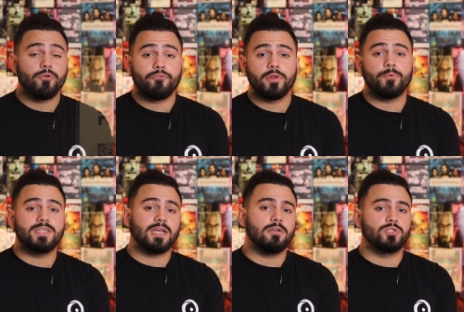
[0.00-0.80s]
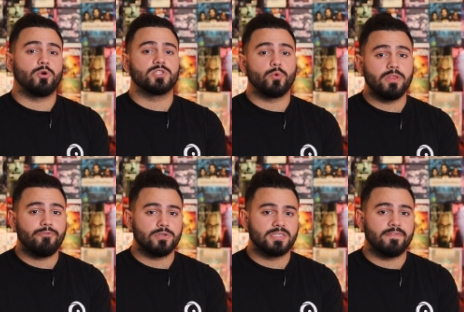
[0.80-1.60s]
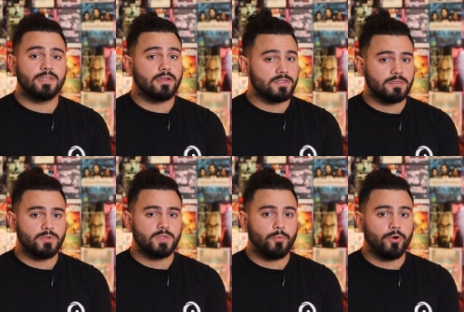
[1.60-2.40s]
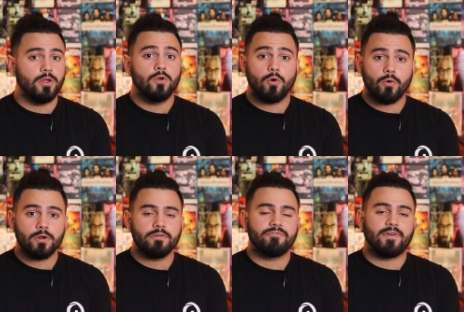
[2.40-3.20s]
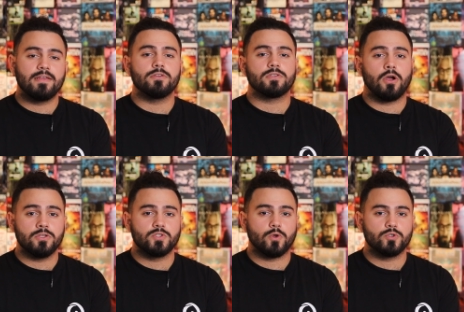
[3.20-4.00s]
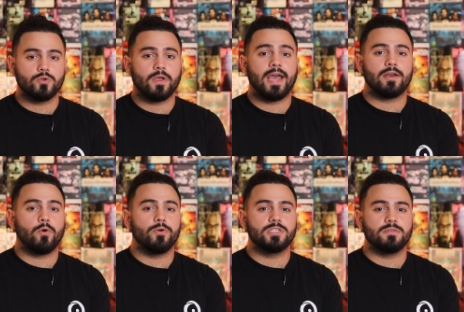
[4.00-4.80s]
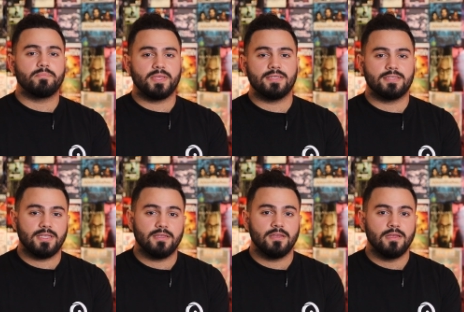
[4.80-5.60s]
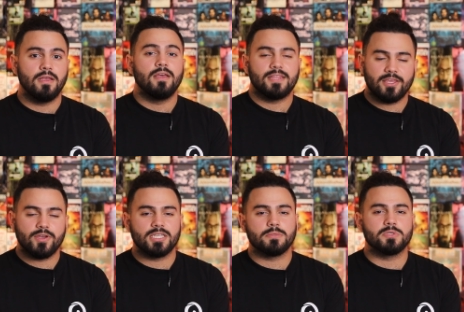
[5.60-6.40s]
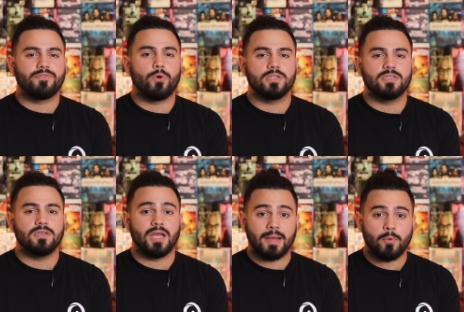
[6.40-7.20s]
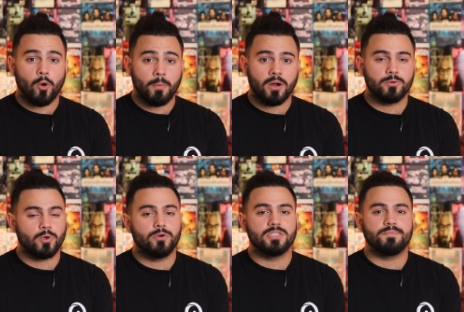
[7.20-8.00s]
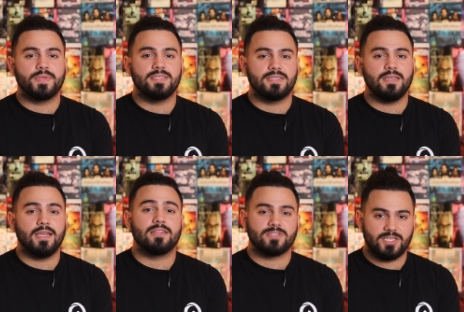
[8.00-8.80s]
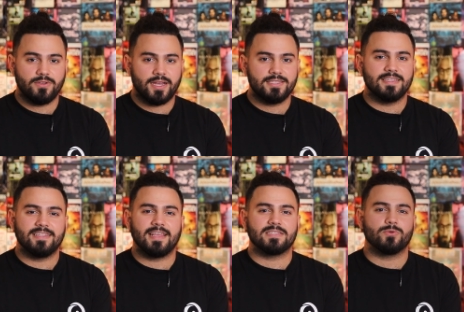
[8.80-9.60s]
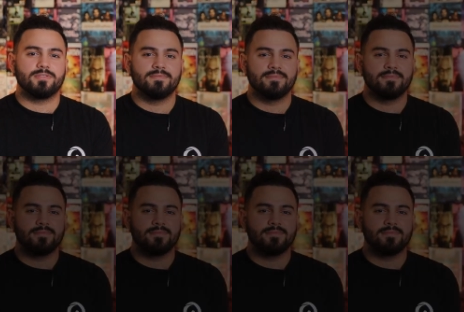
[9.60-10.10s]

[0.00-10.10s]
feel free to reach out to our 24-7 customer support or find us on social at Origin PC. Thank you guys so much for watching. I'm Omar with Origin PC and I'll see you guys in the next one.